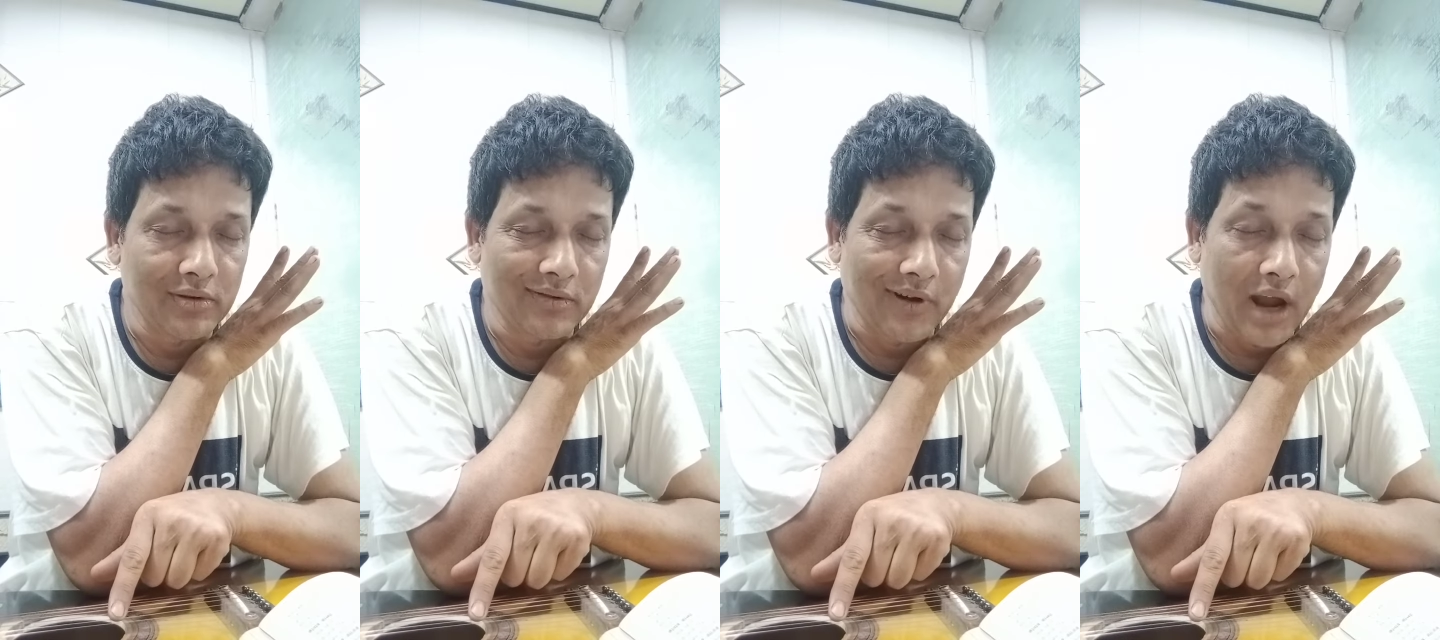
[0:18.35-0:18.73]

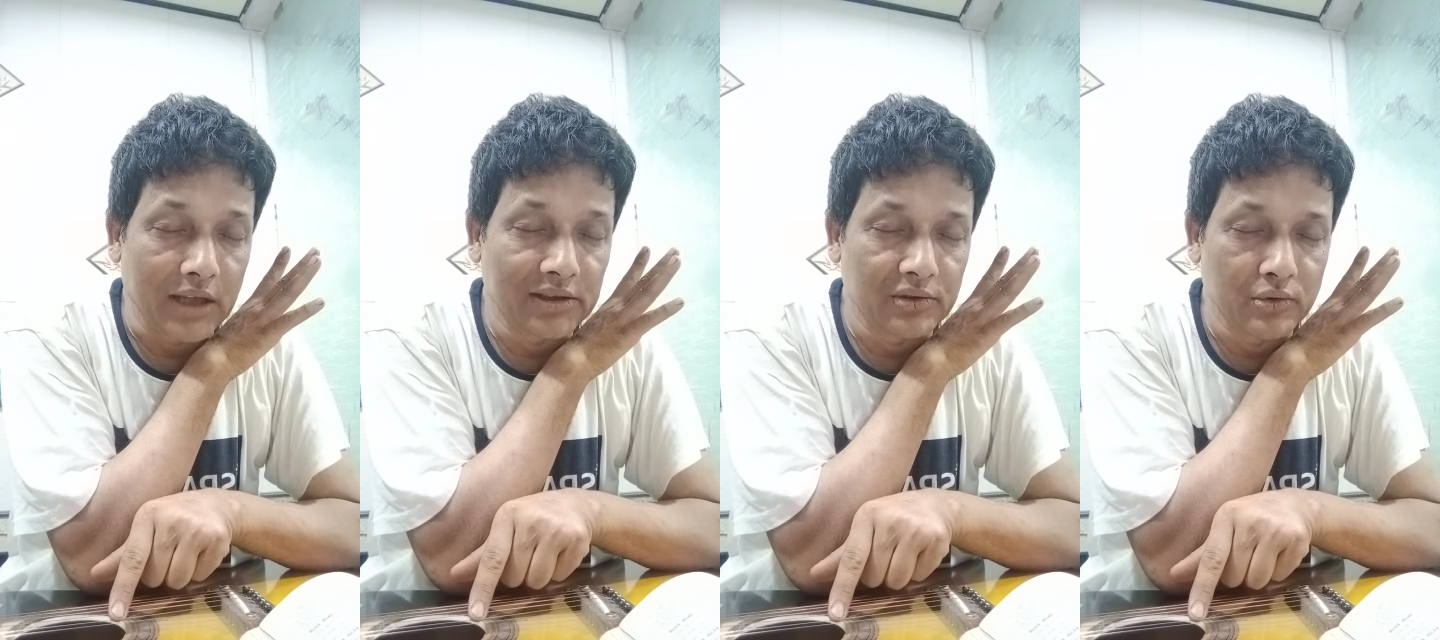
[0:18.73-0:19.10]

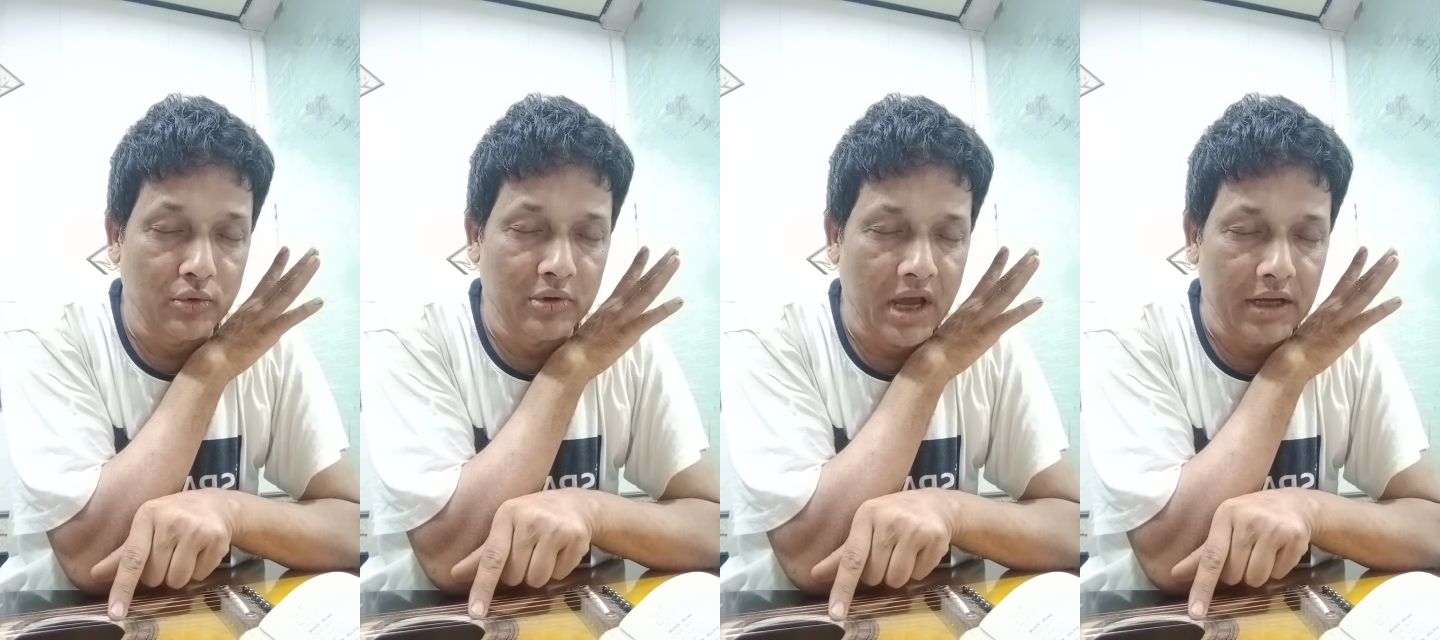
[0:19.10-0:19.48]
Rat
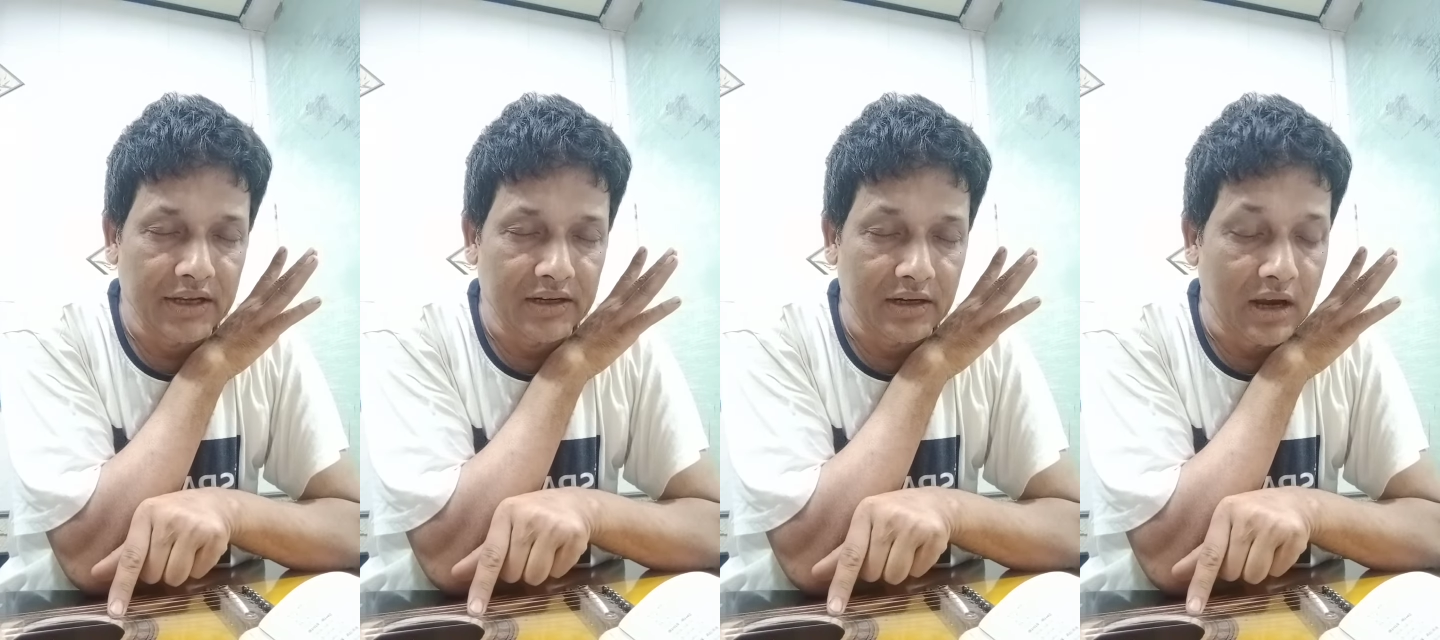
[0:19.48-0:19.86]

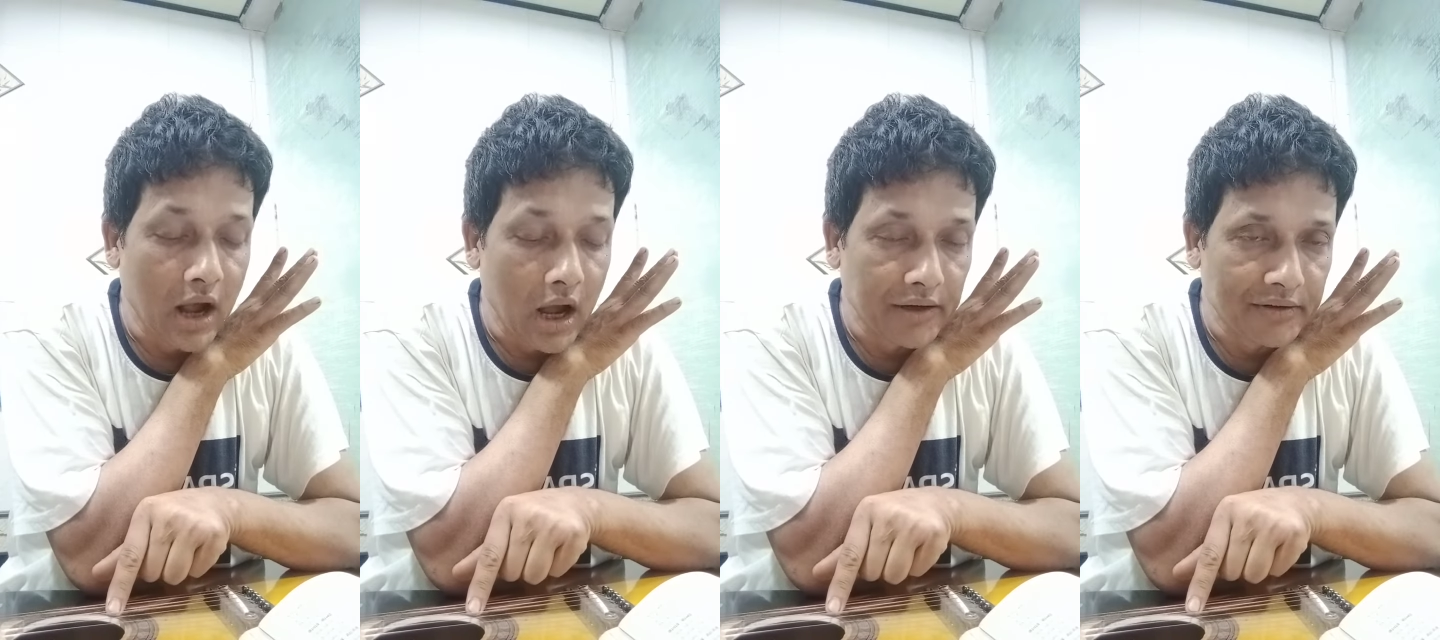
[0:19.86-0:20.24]
Kuthare
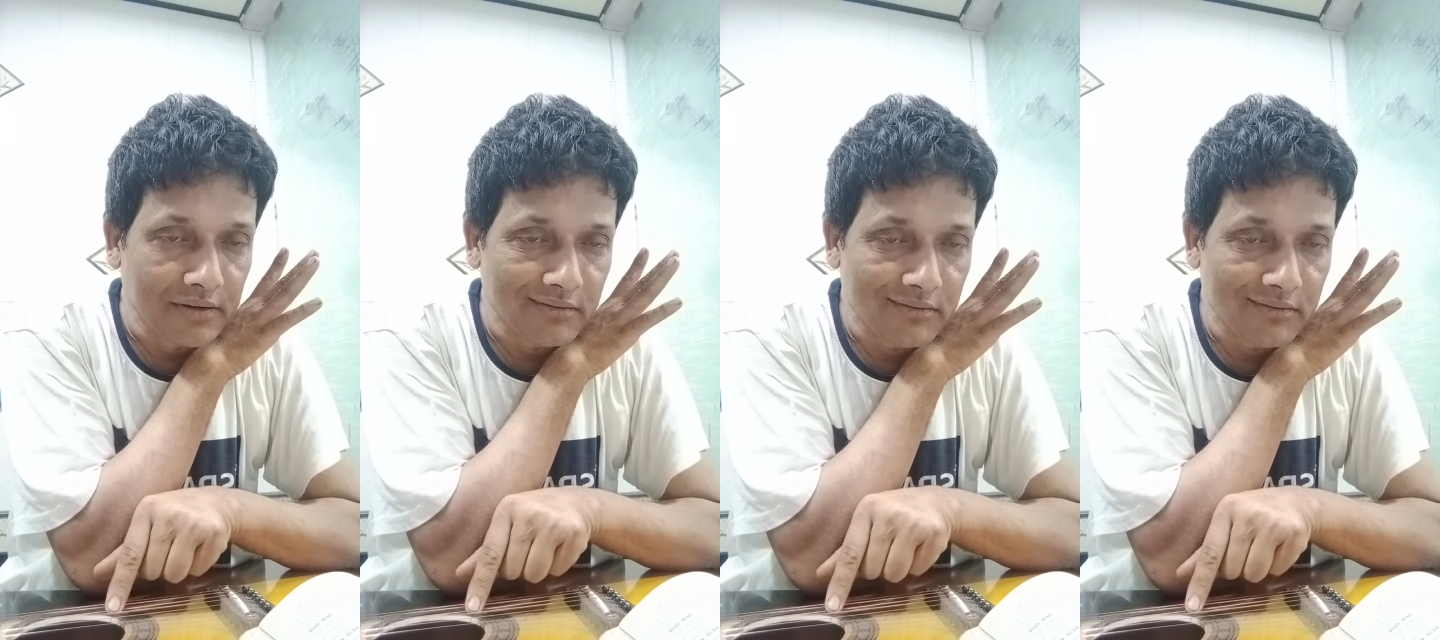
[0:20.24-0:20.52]
Gaan.